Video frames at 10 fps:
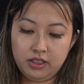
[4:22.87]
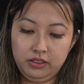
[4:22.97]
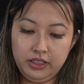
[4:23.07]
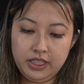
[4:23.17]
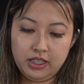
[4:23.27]

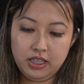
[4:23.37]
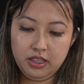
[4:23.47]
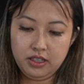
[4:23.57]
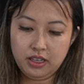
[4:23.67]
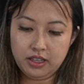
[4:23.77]

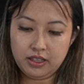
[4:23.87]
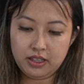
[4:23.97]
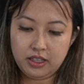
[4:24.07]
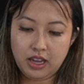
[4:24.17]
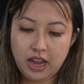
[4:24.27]
glistens and
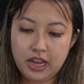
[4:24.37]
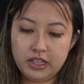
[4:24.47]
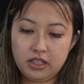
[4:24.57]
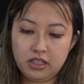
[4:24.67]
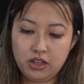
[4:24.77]

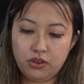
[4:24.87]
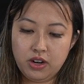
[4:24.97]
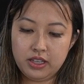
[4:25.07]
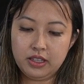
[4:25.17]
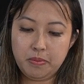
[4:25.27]
skates
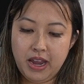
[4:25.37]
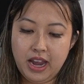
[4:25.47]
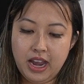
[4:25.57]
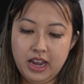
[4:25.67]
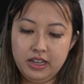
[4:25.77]
across the
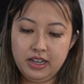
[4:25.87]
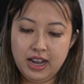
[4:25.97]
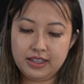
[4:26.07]
pan,